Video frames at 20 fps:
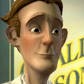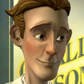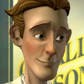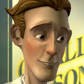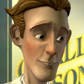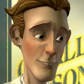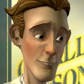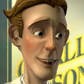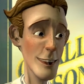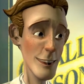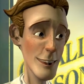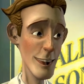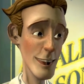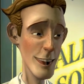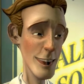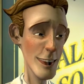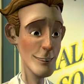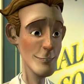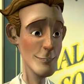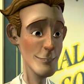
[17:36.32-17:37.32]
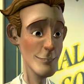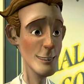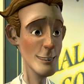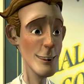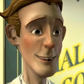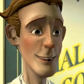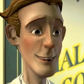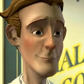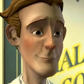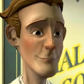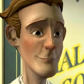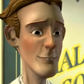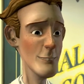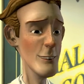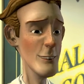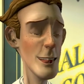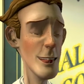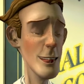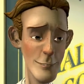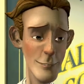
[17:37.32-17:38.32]
believe I was off entertaining a
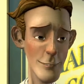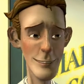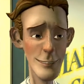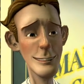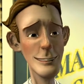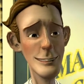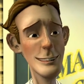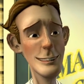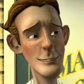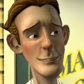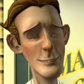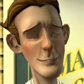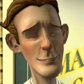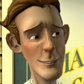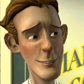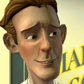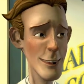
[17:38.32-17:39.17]
beautiful lady.